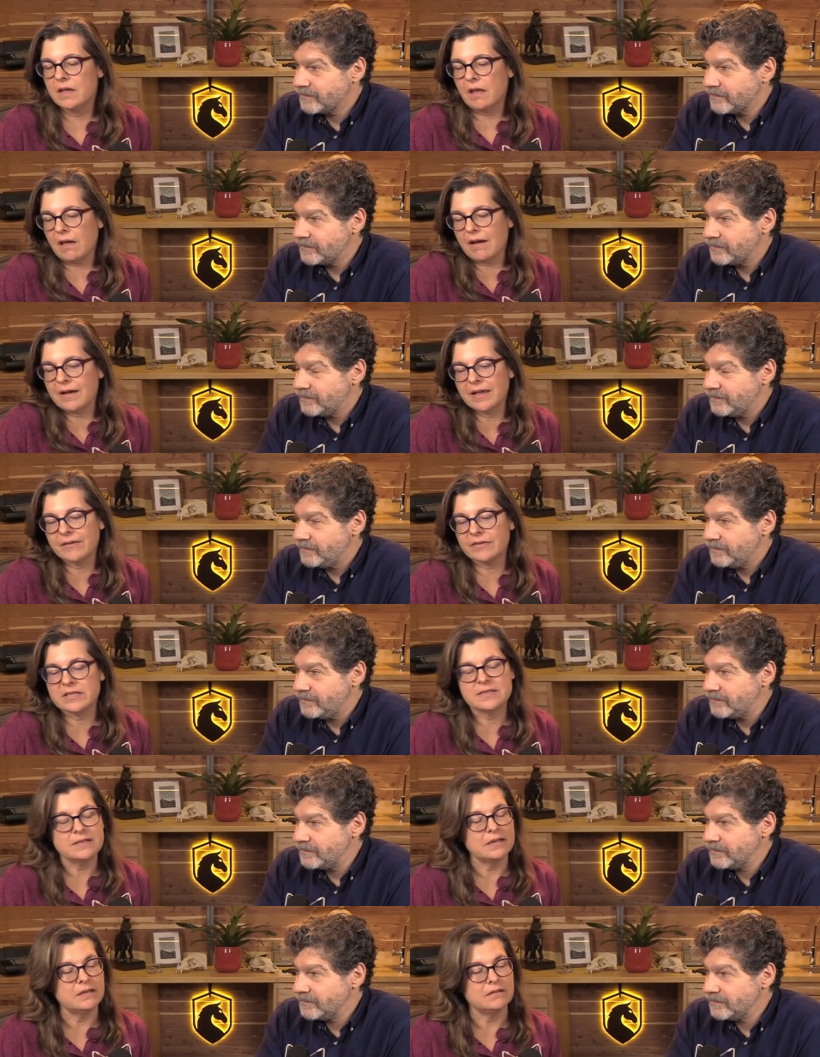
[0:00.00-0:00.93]
Speaker 1: I haven't
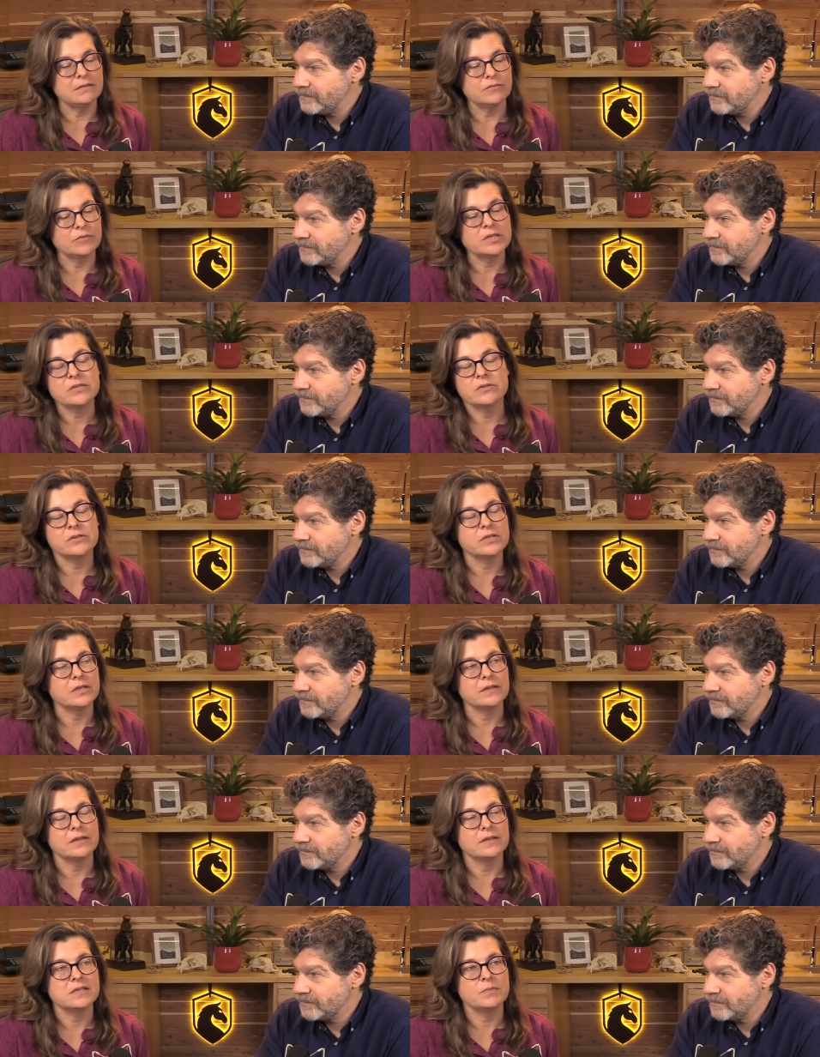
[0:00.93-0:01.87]
seen research
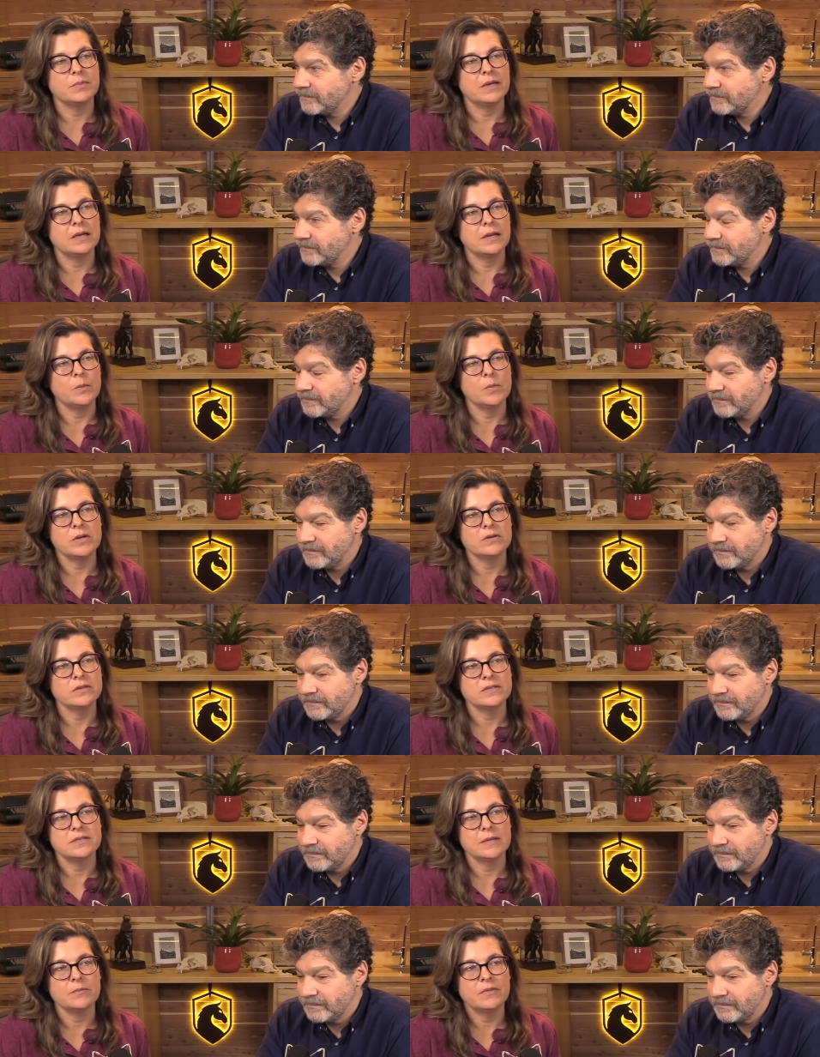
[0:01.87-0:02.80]
on this, but I wonder
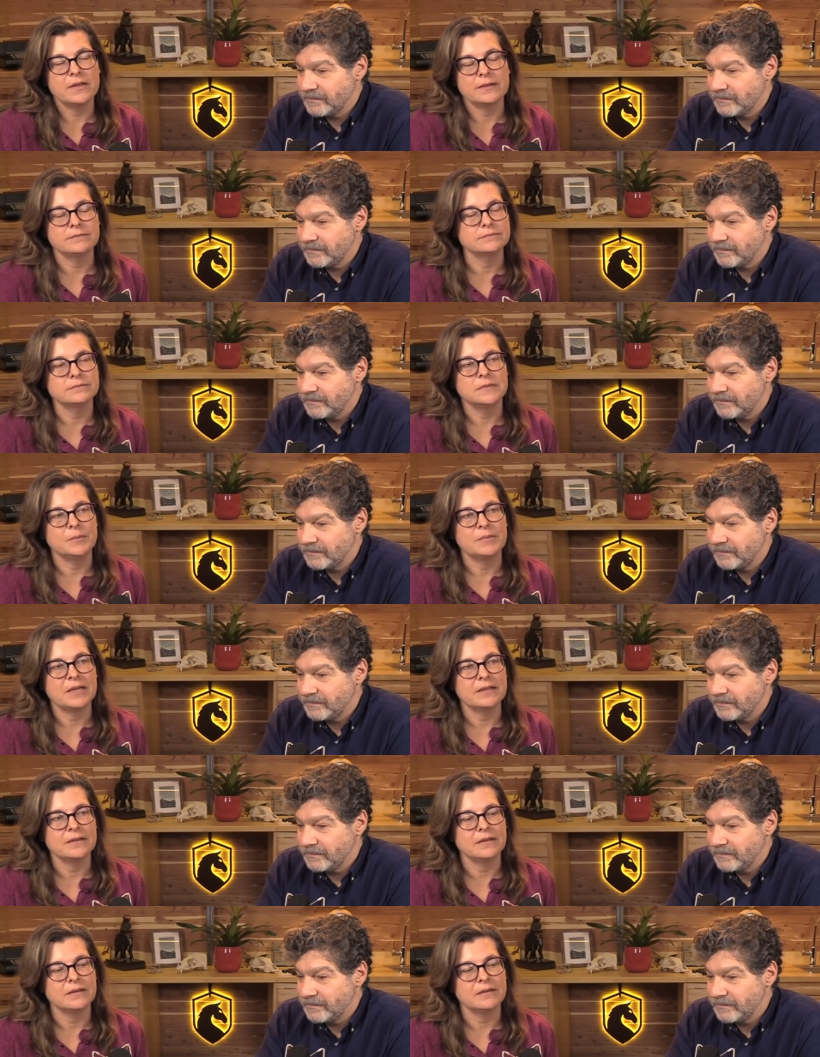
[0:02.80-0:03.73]
the same thing. I mean, I
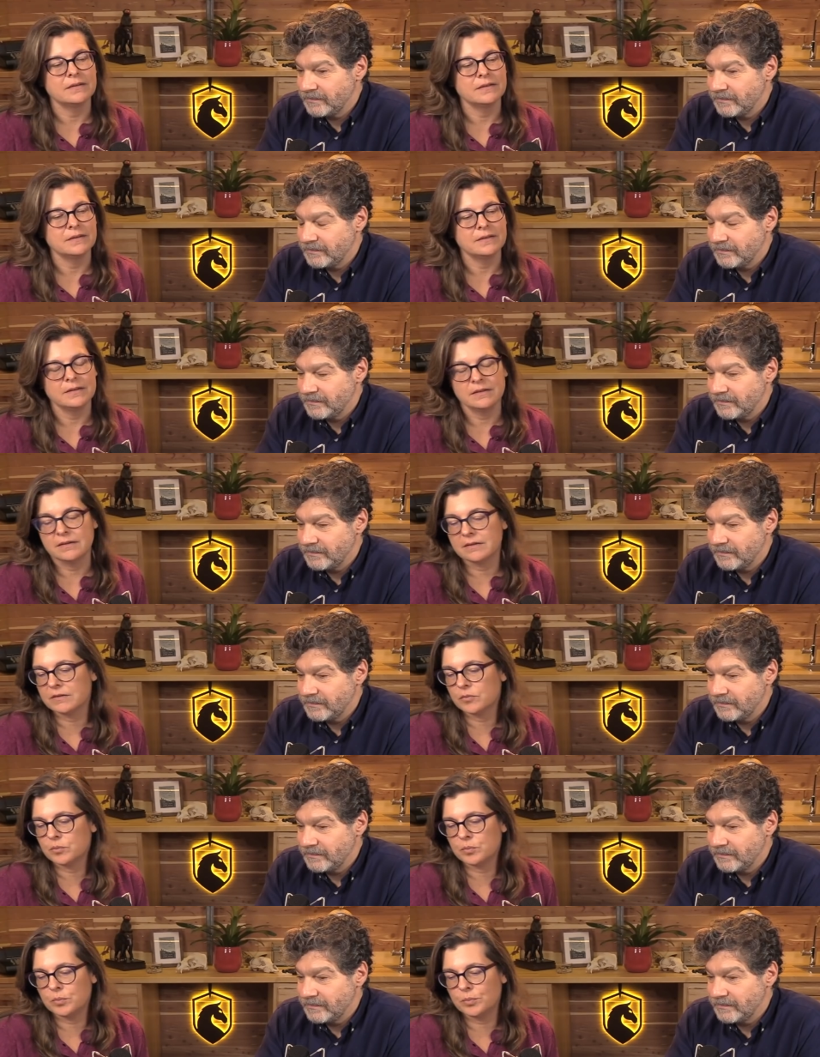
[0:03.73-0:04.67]
think I think
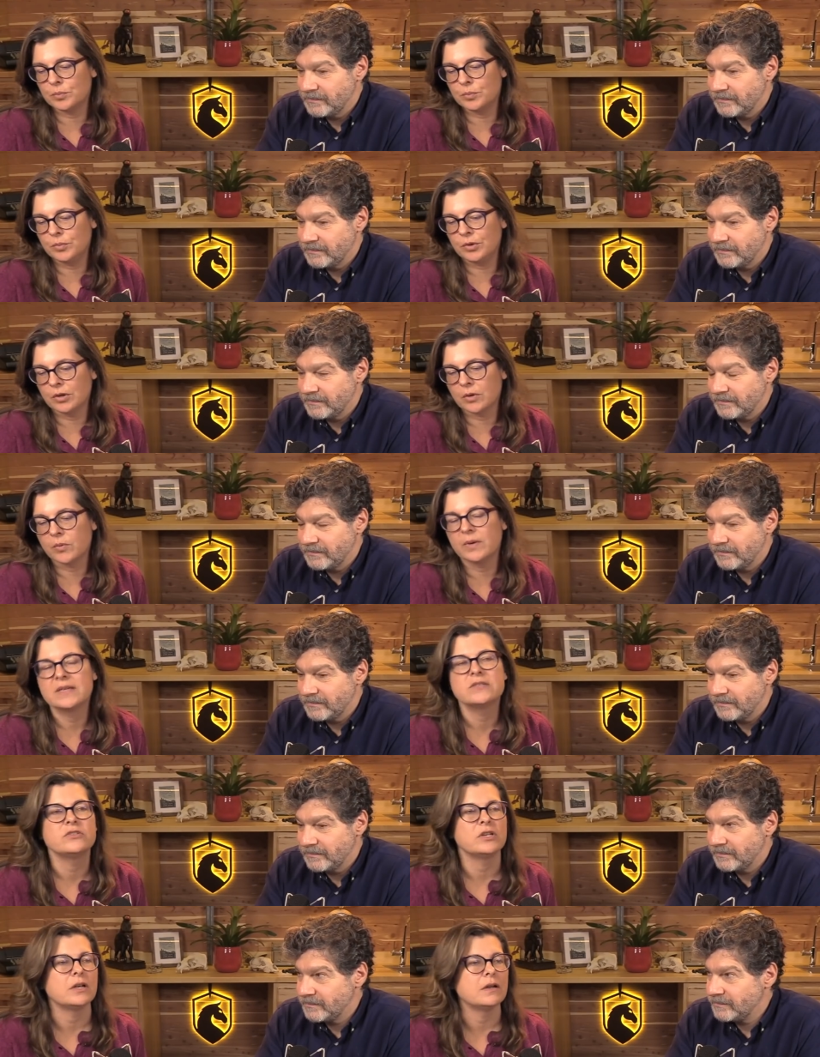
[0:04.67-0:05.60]
your
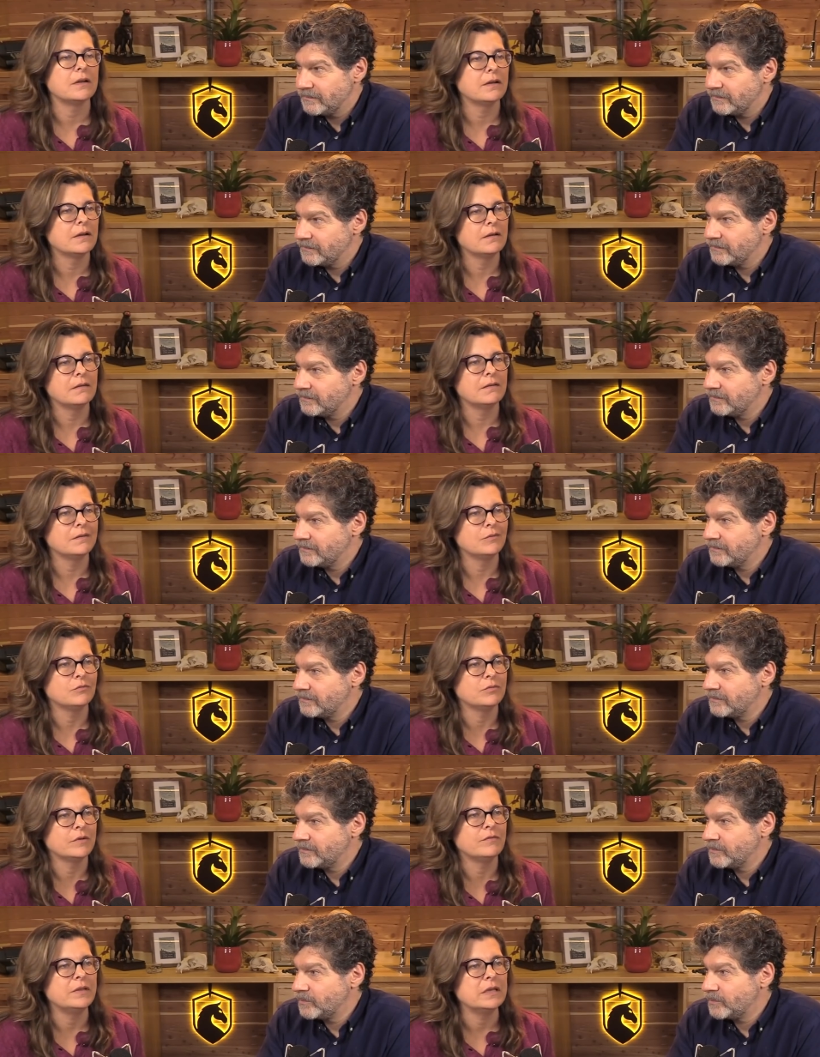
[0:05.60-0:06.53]
question
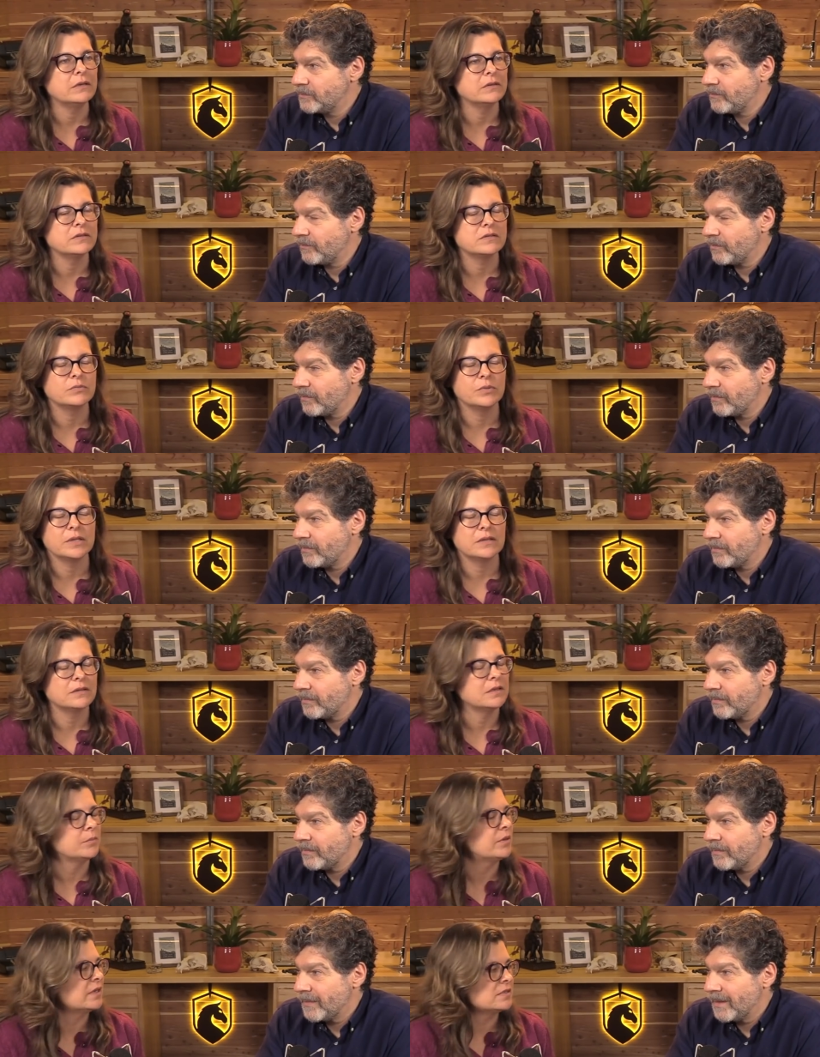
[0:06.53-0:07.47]
reveals what
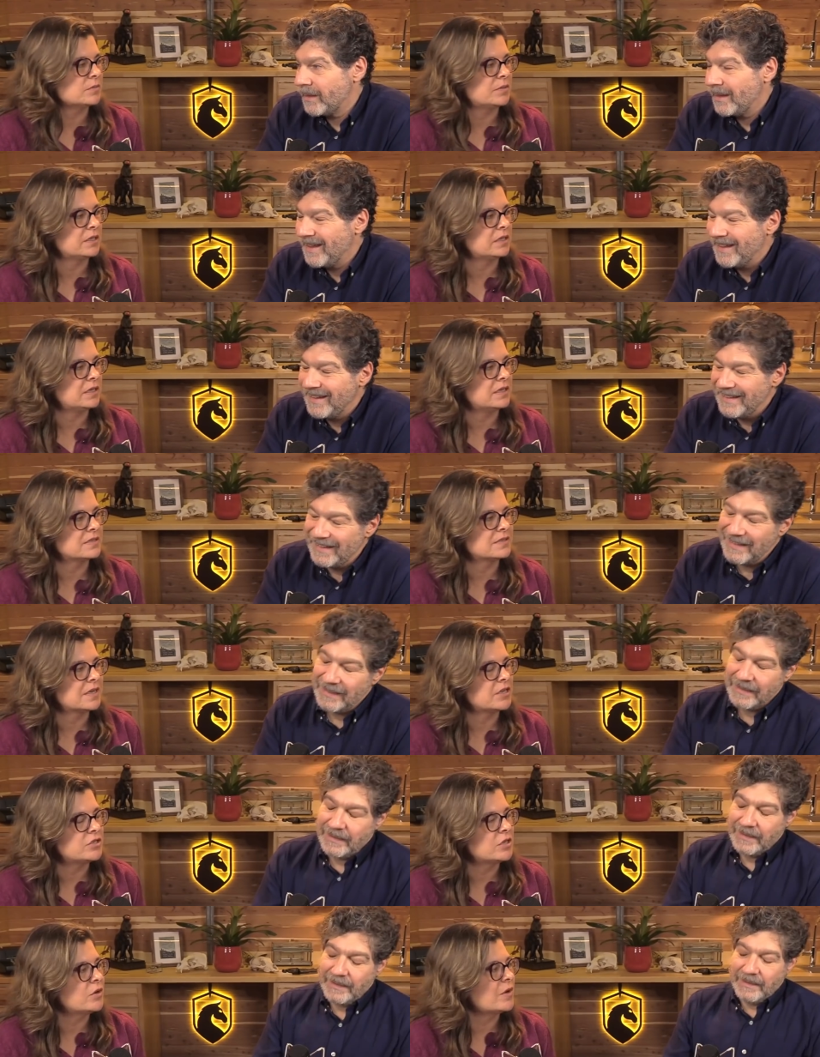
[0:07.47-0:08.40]
the possibility is and
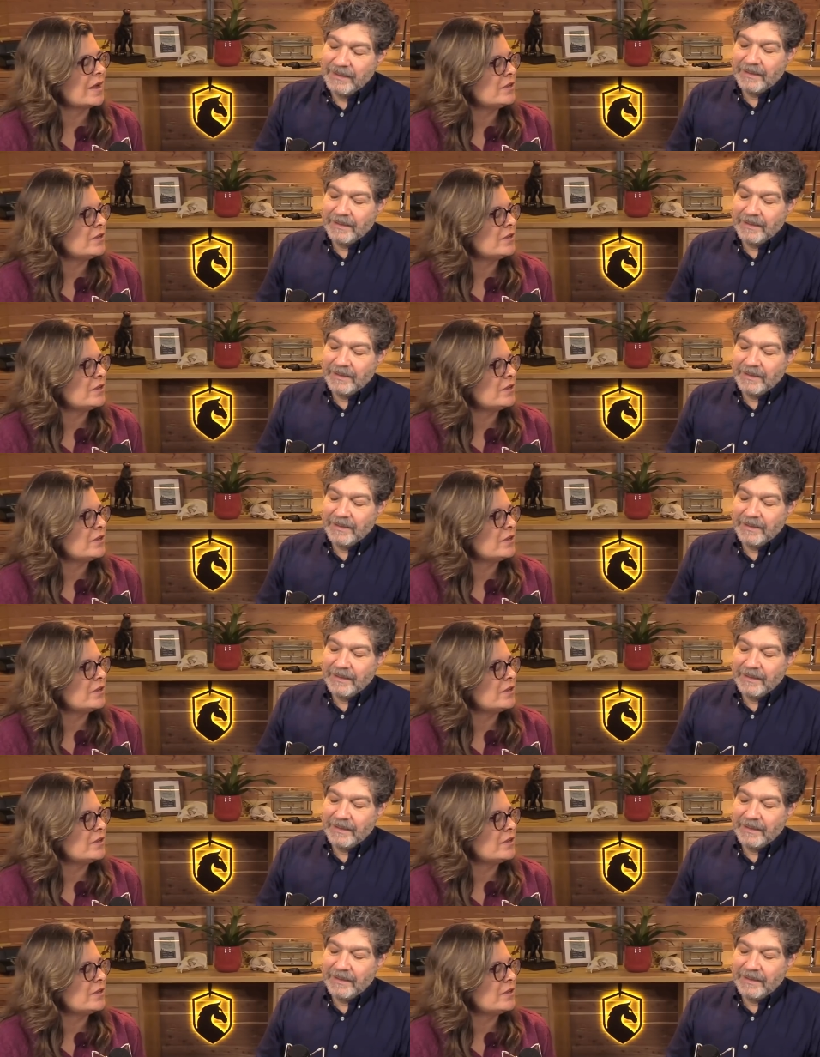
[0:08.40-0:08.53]
i don't i